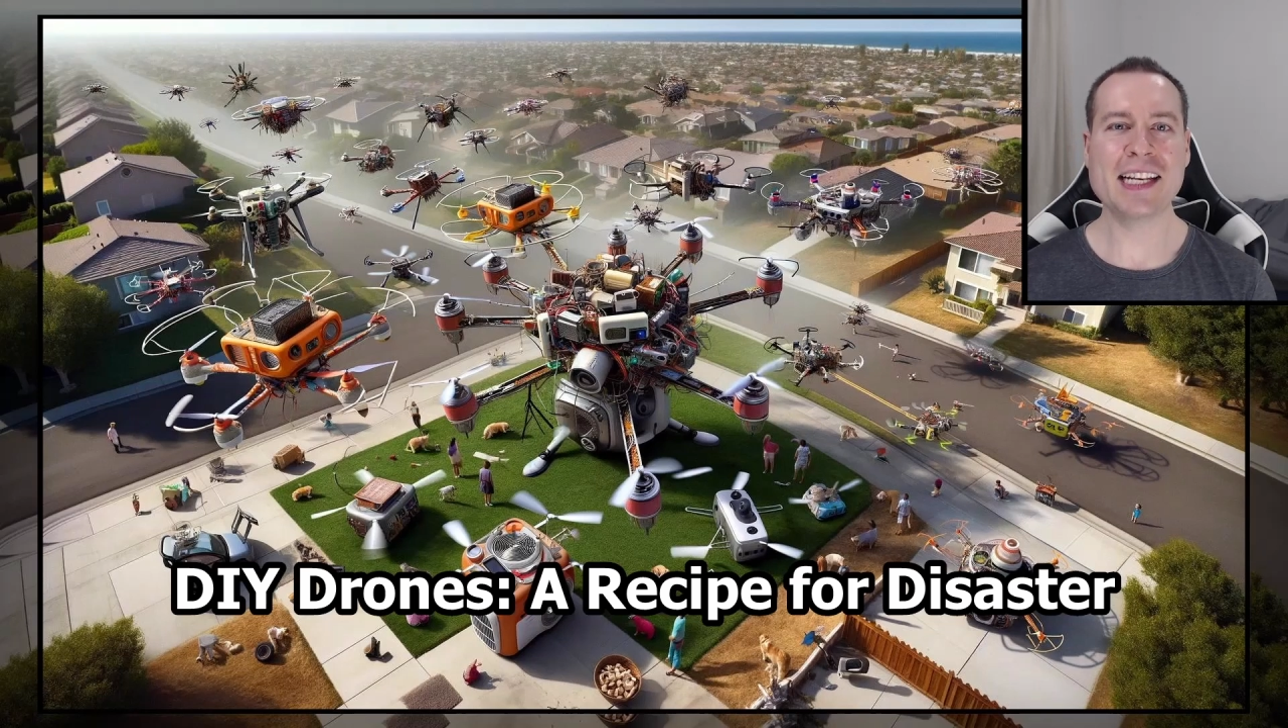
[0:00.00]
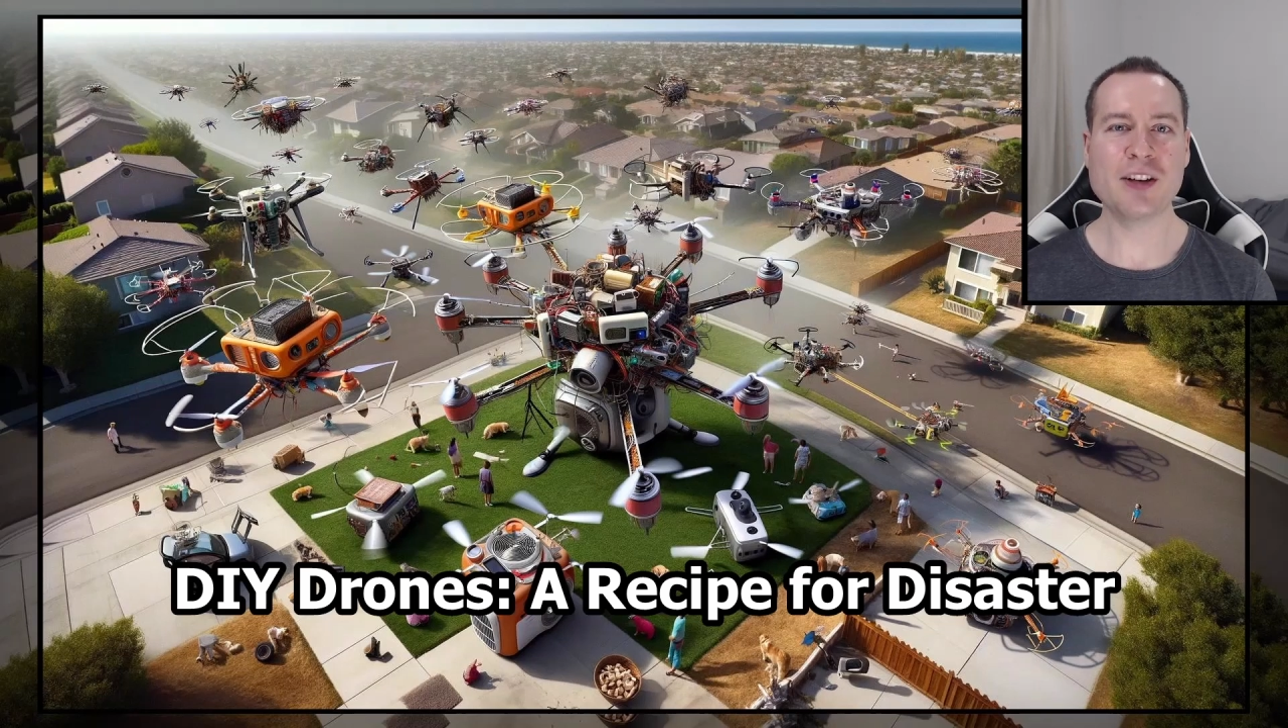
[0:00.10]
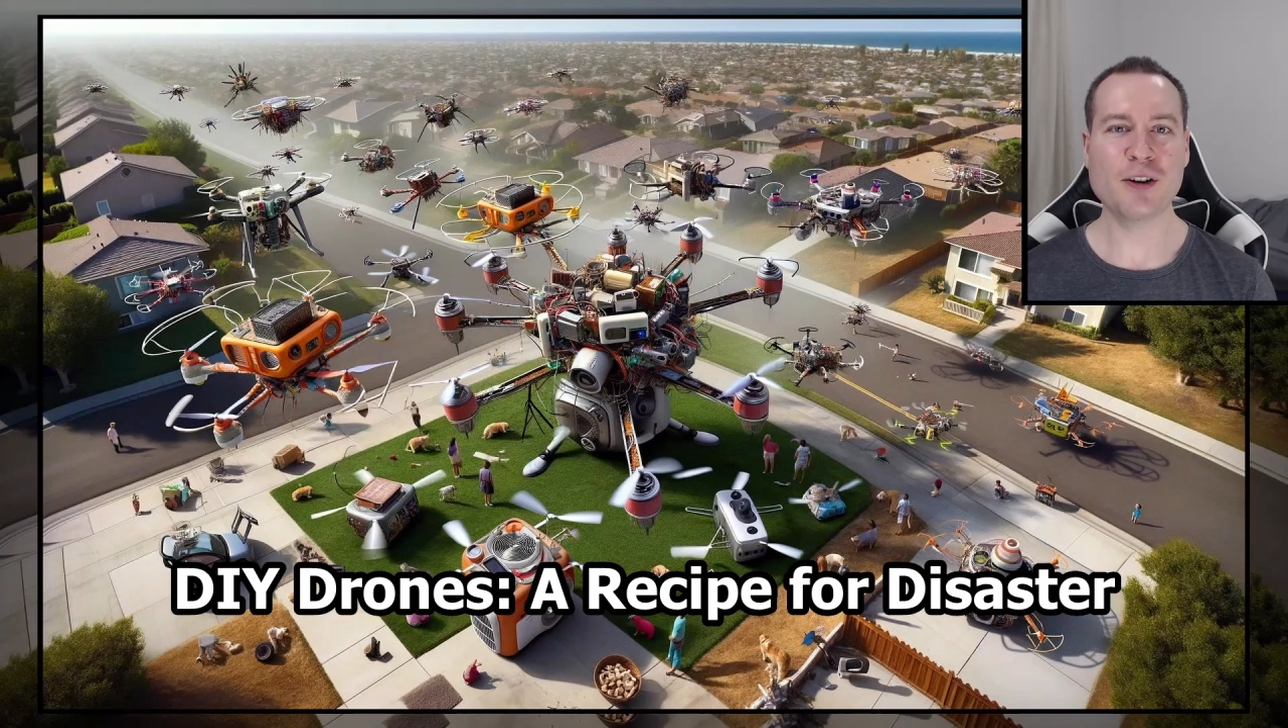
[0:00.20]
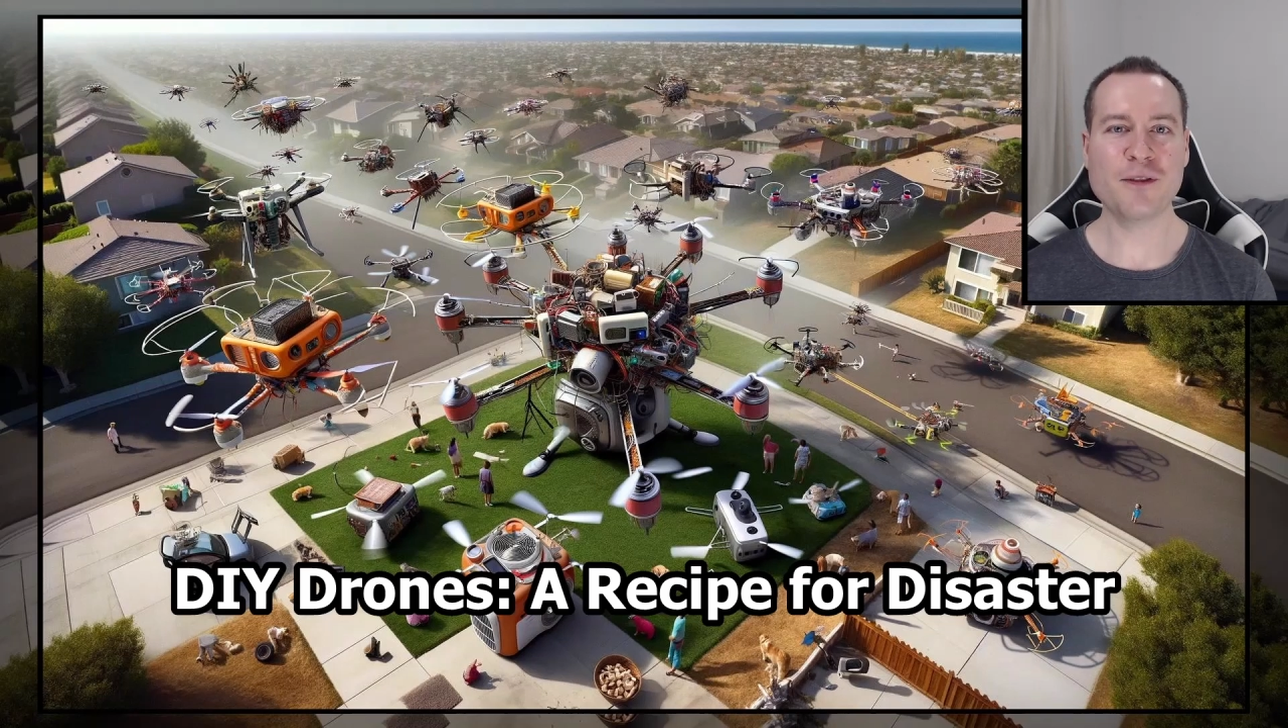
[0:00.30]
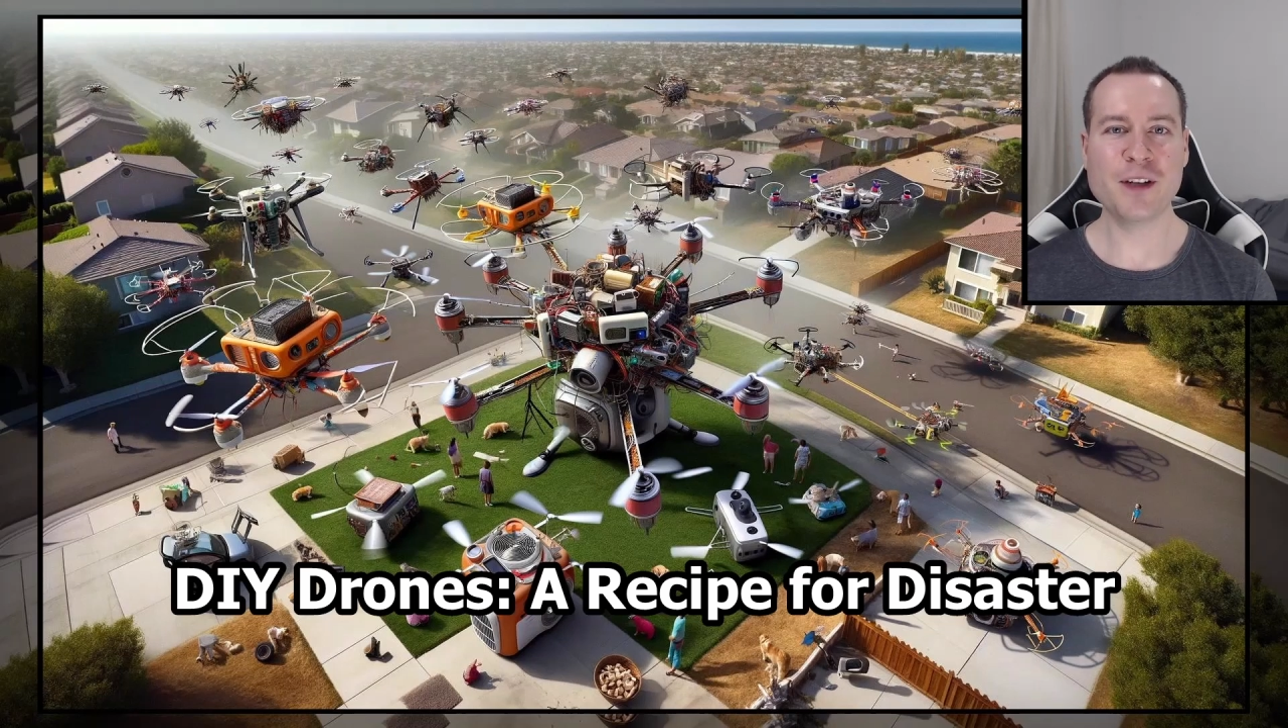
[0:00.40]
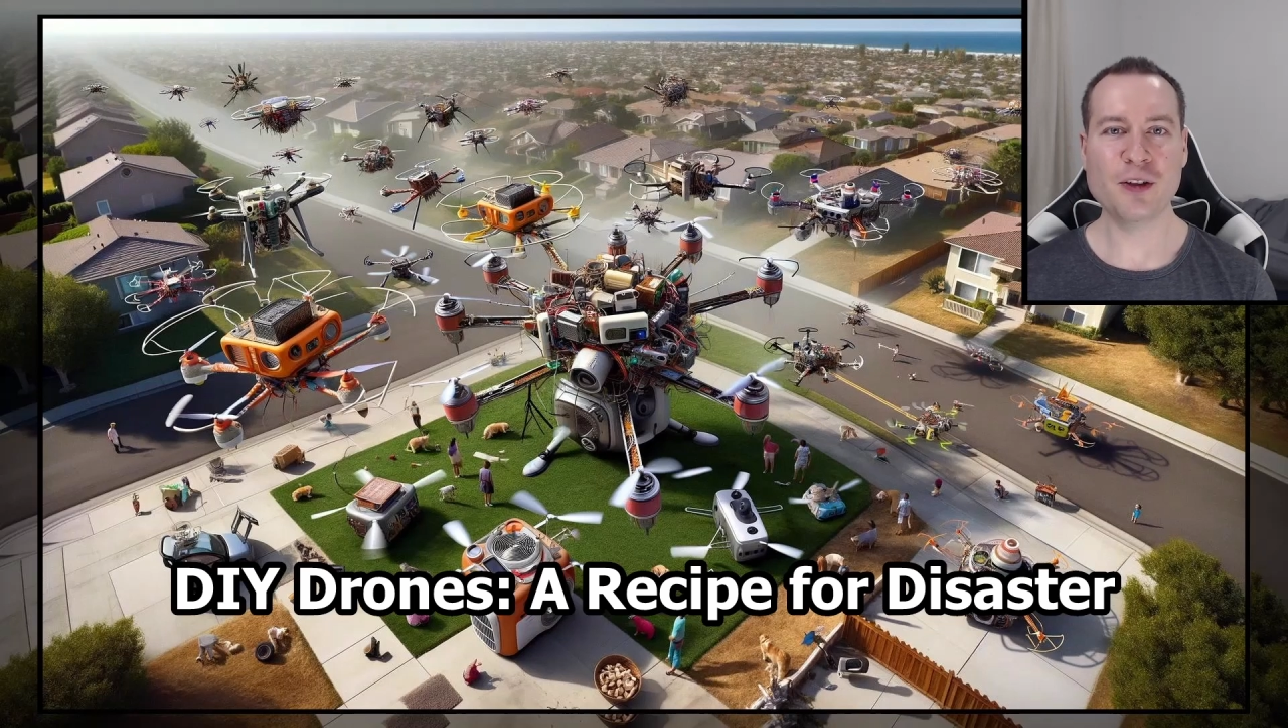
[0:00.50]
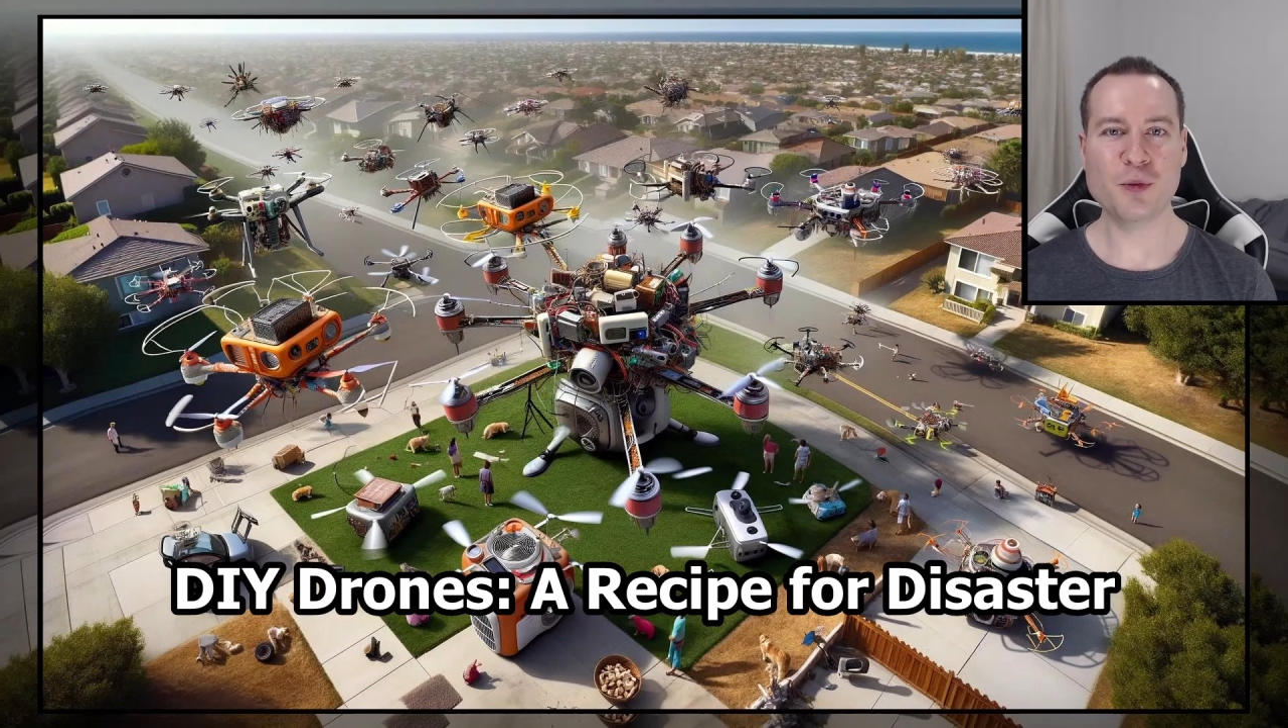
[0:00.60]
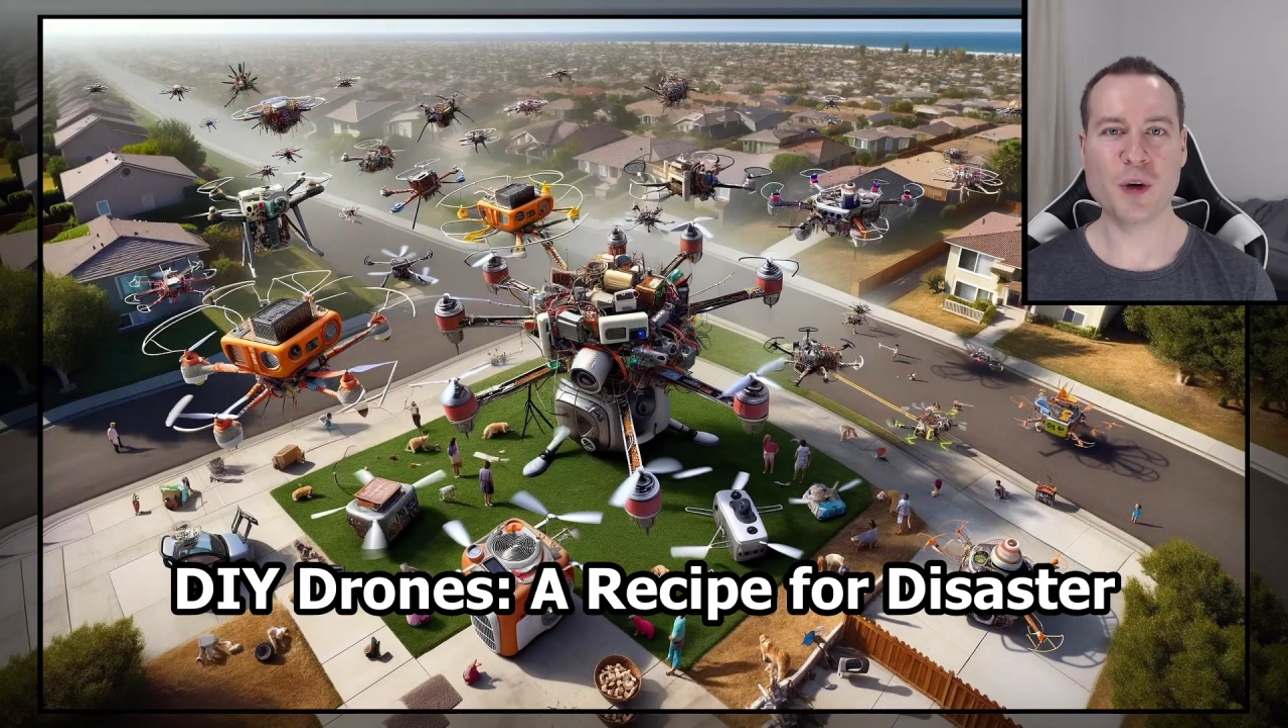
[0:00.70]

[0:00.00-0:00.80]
are filled